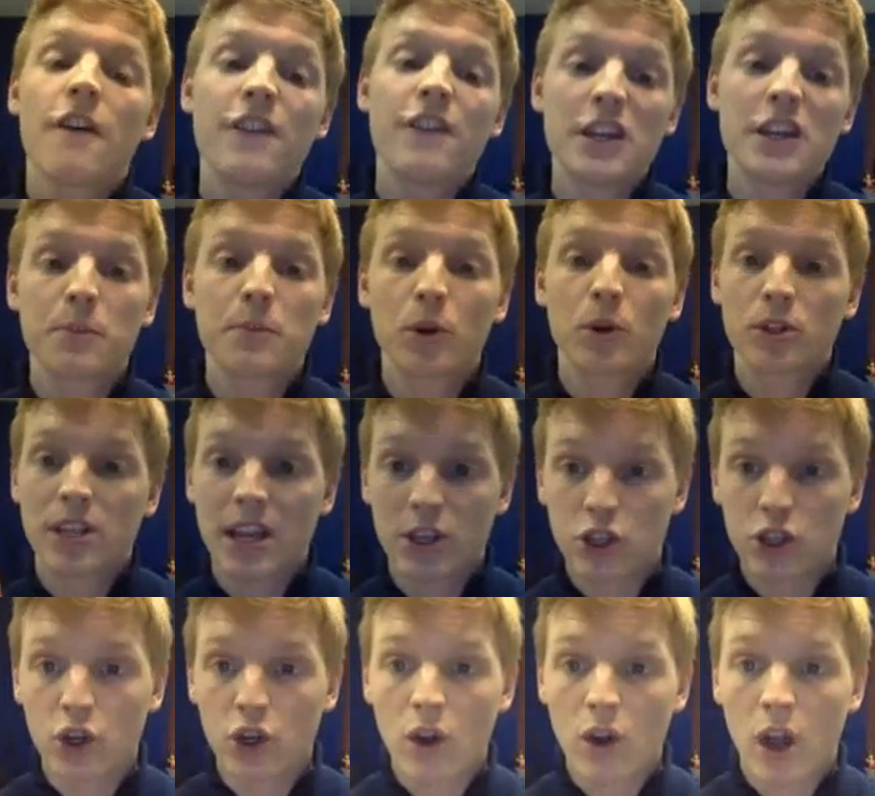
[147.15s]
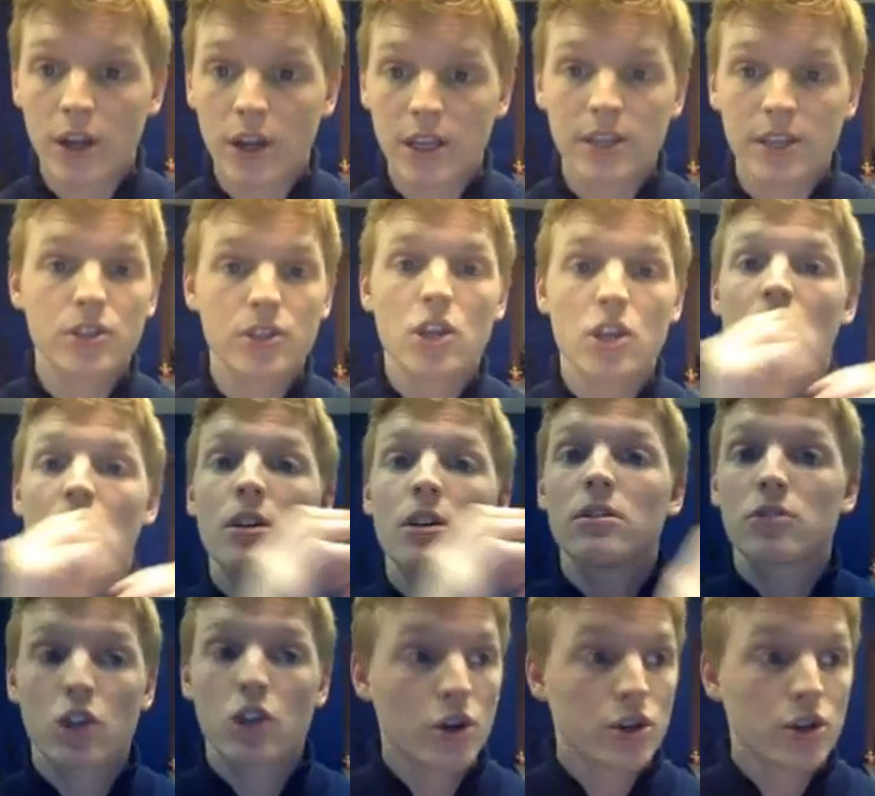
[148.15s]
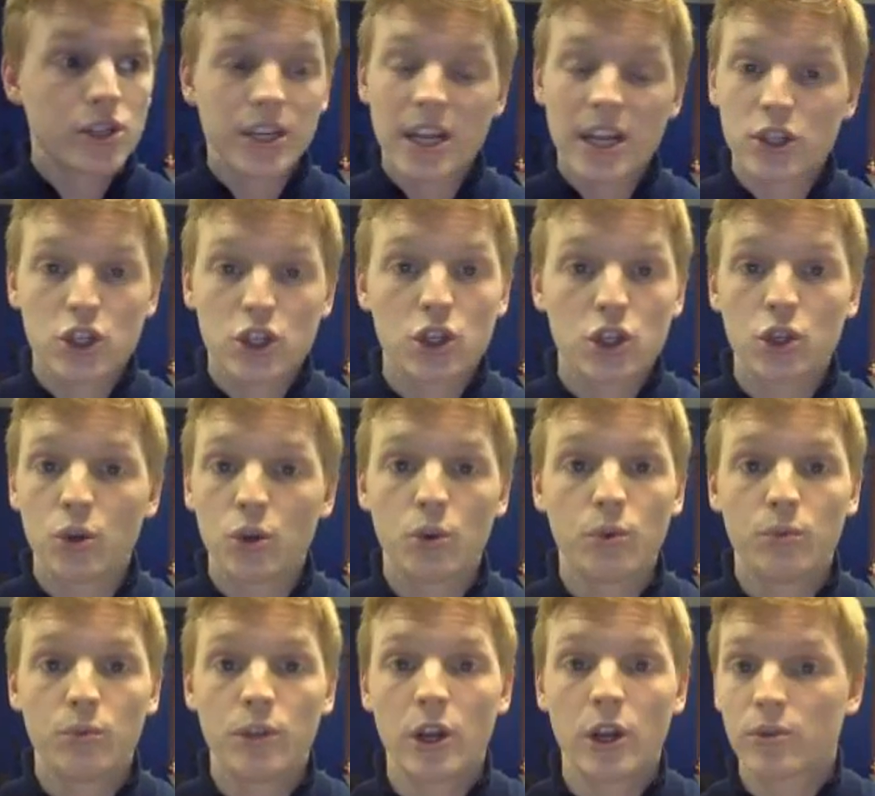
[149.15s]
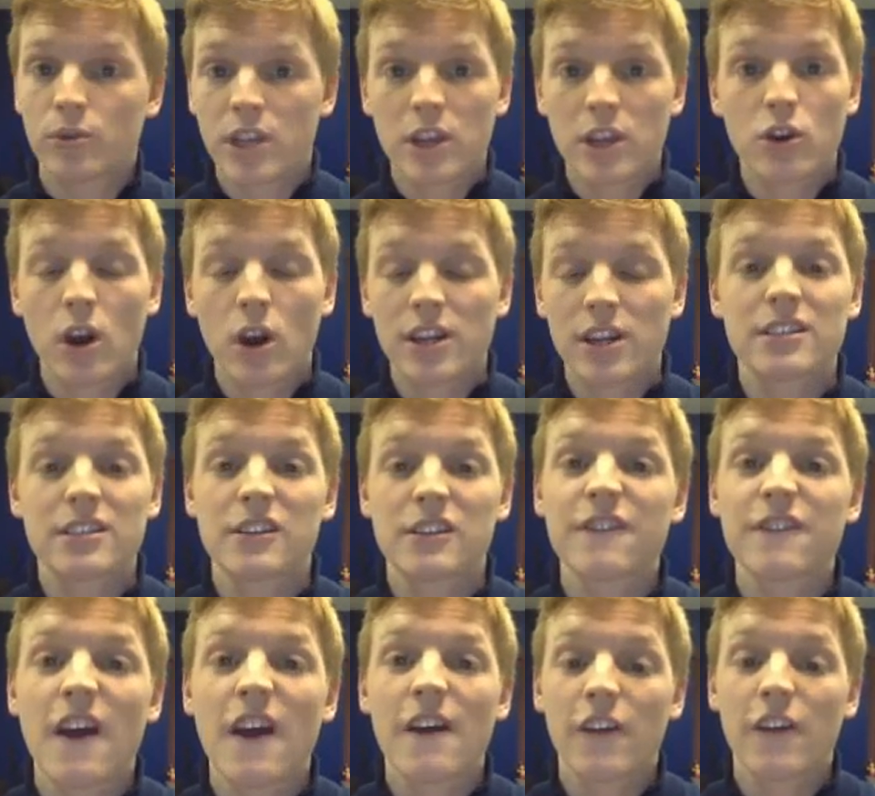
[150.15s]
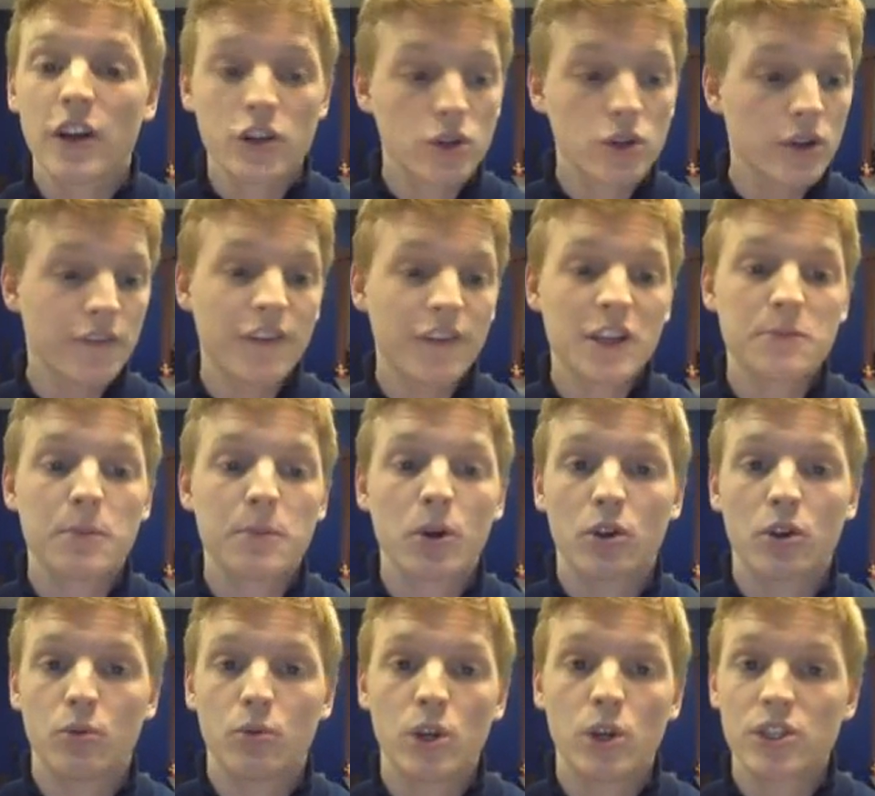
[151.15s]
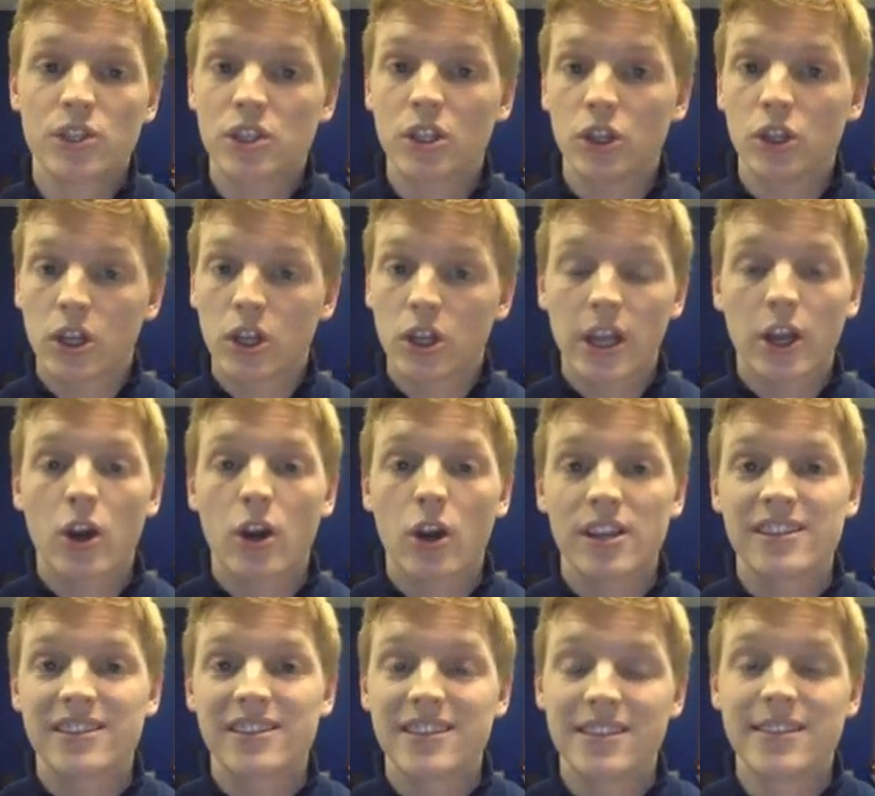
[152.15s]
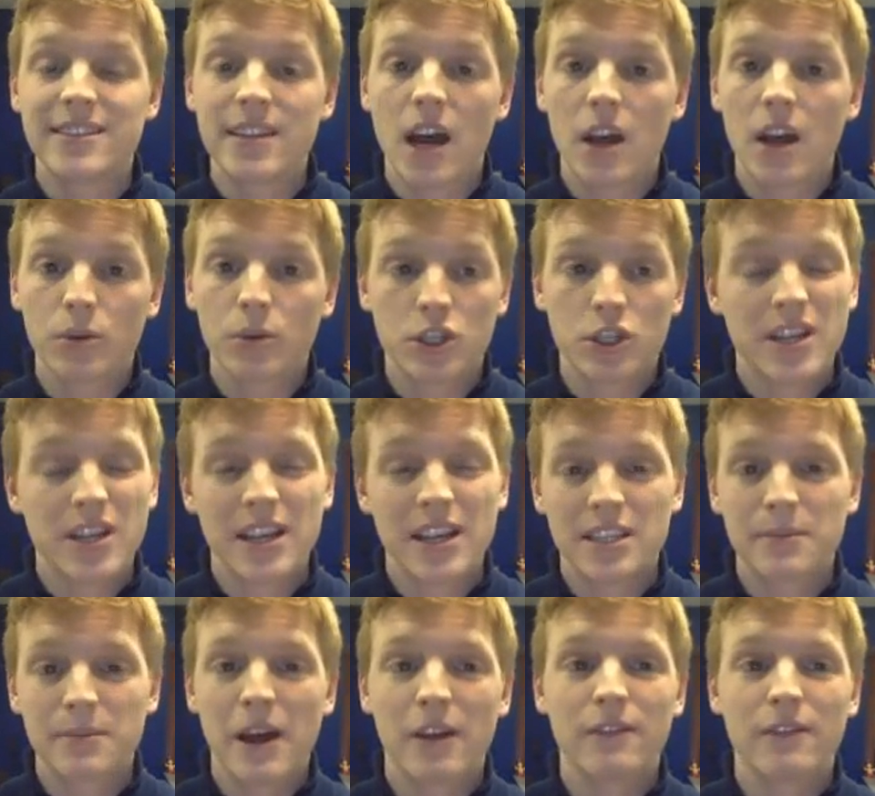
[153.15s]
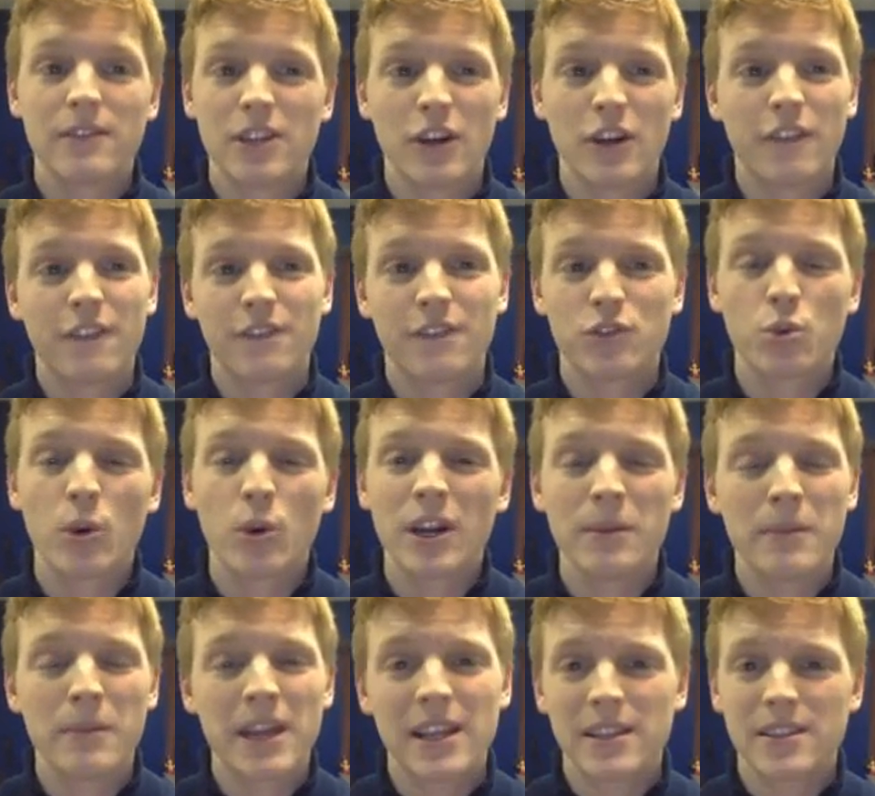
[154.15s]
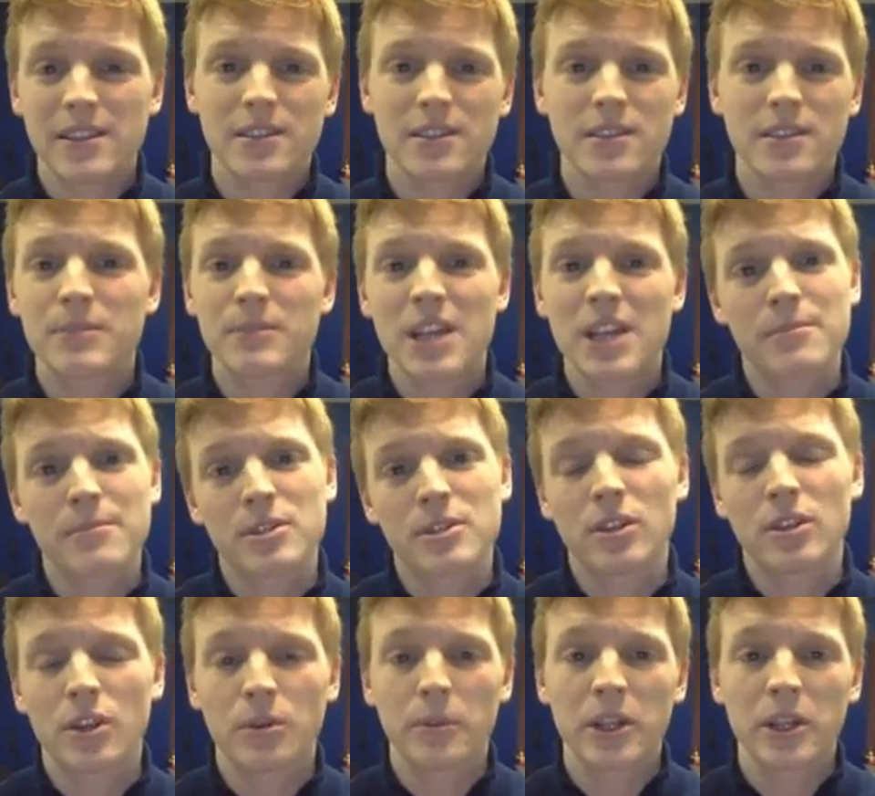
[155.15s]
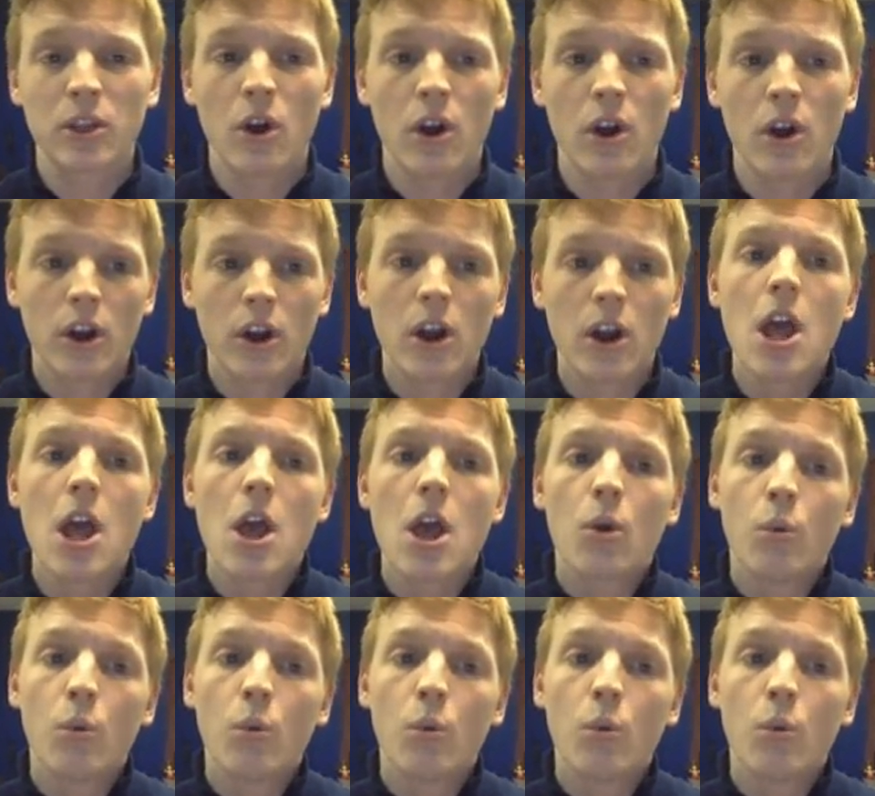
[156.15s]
Facebook takes your audience, turns it into, say your audience is 500. Facebook, once the lookalike audience is done, which takes about 20 minutes, sometimes a little bit longer.